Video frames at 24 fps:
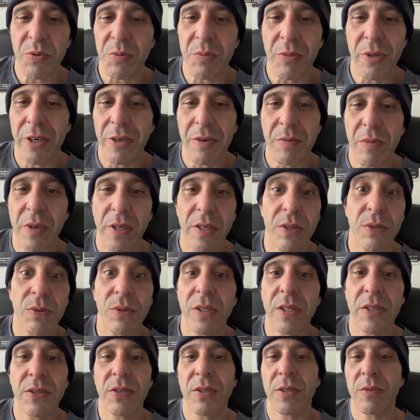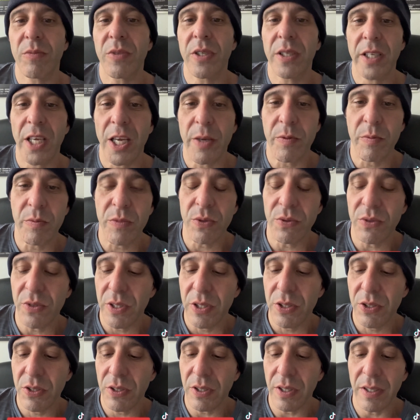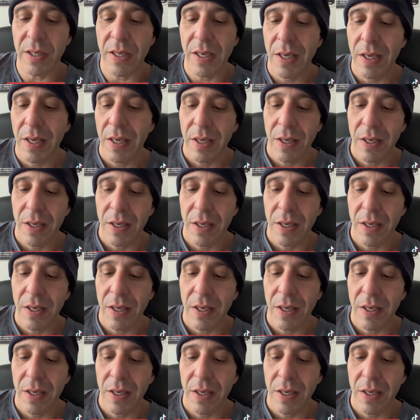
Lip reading: but everybody who listened became a musician.